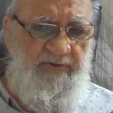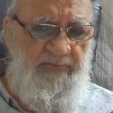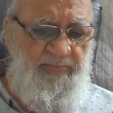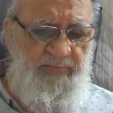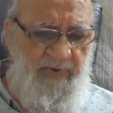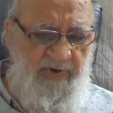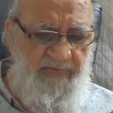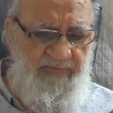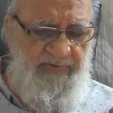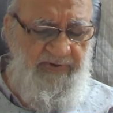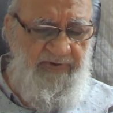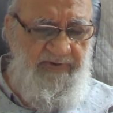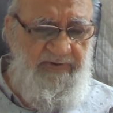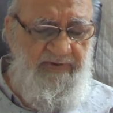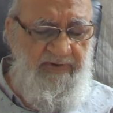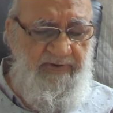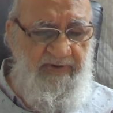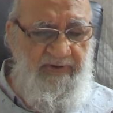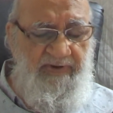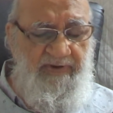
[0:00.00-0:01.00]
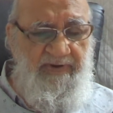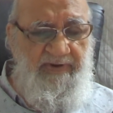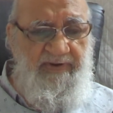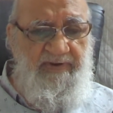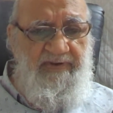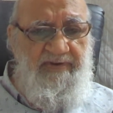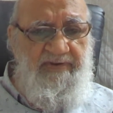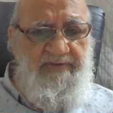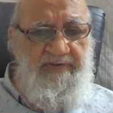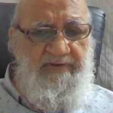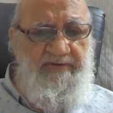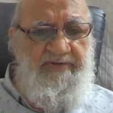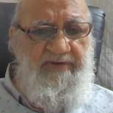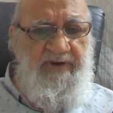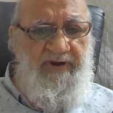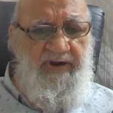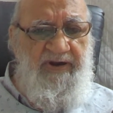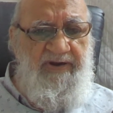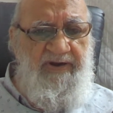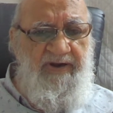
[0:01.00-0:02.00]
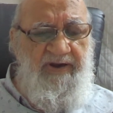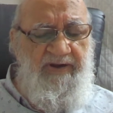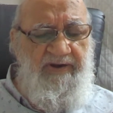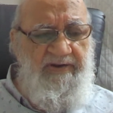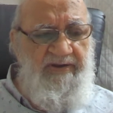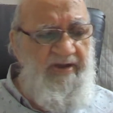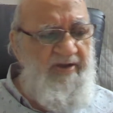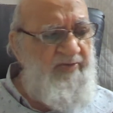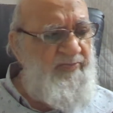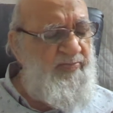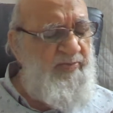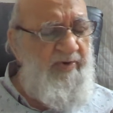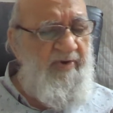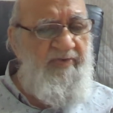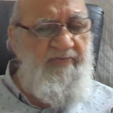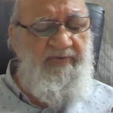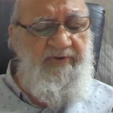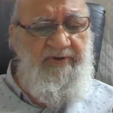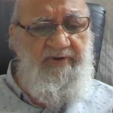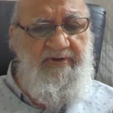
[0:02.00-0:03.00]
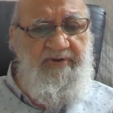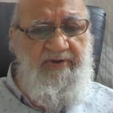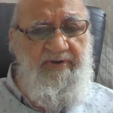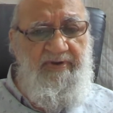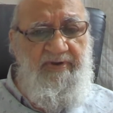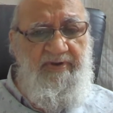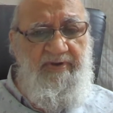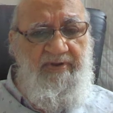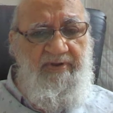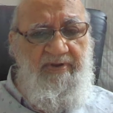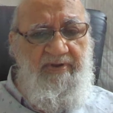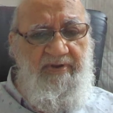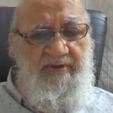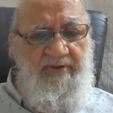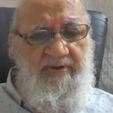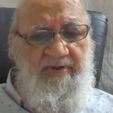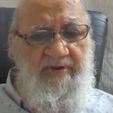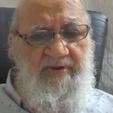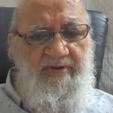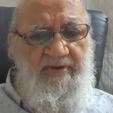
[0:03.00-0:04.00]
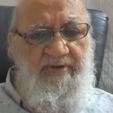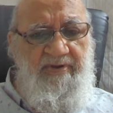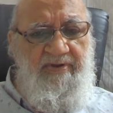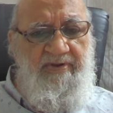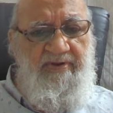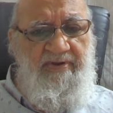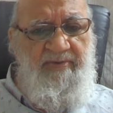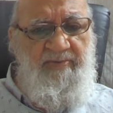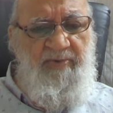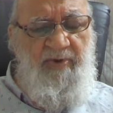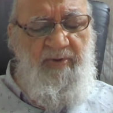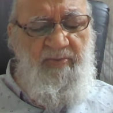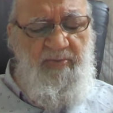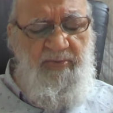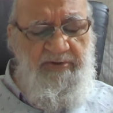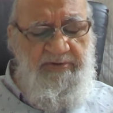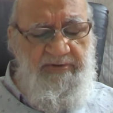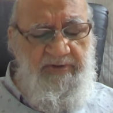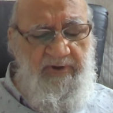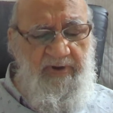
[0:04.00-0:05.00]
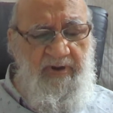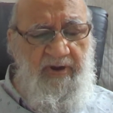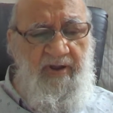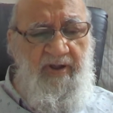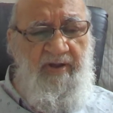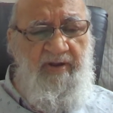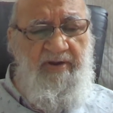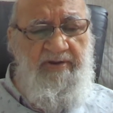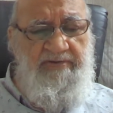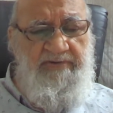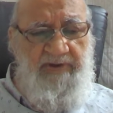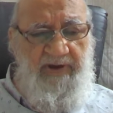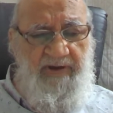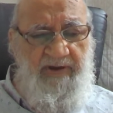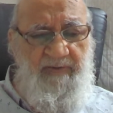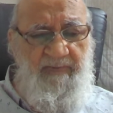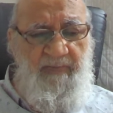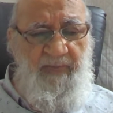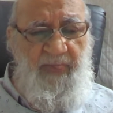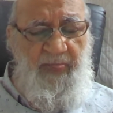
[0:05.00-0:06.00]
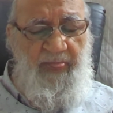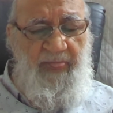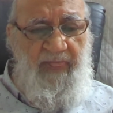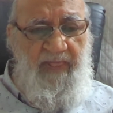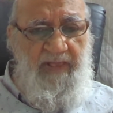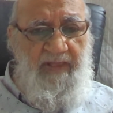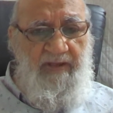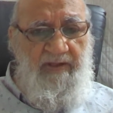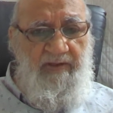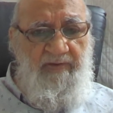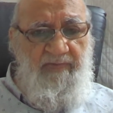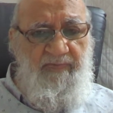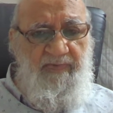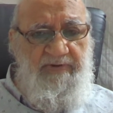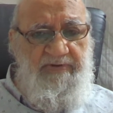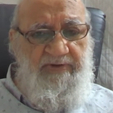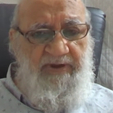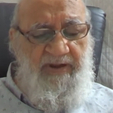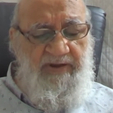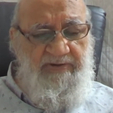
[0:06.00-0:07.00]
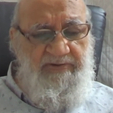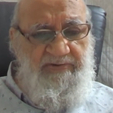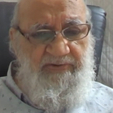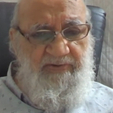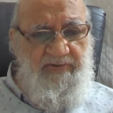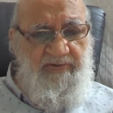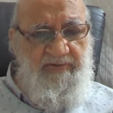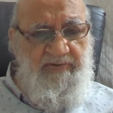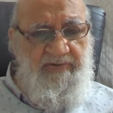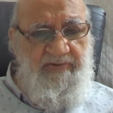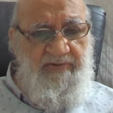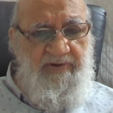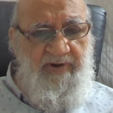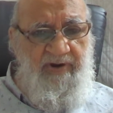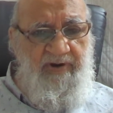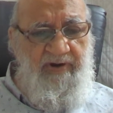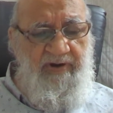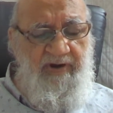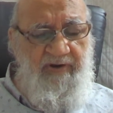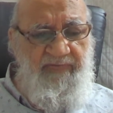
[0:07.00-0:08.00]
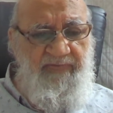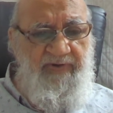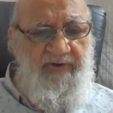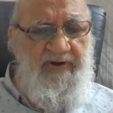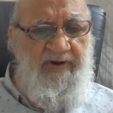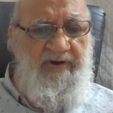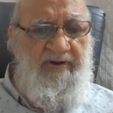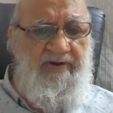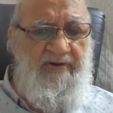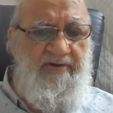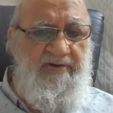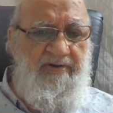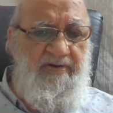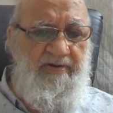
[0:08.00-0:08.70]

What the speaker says: of Prophet. The second idea of Prophet Muhammad sallallahu alaihi wasallam was also not difficult